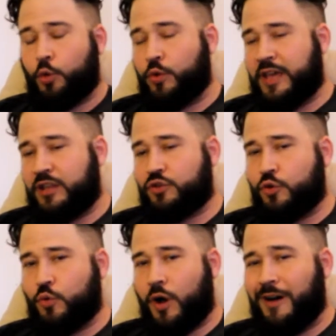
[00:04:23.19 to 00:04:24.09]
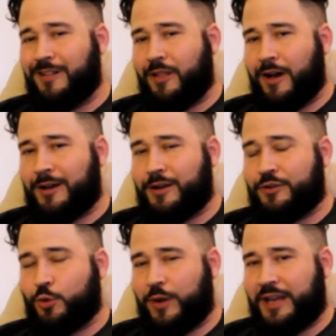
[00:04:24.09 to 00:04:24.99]
We do a lot
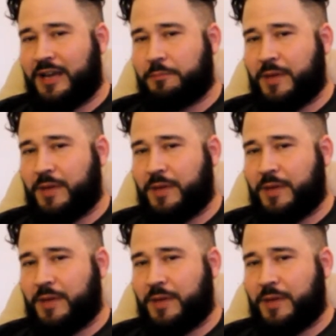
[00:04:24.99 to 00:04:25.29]
of tweeting.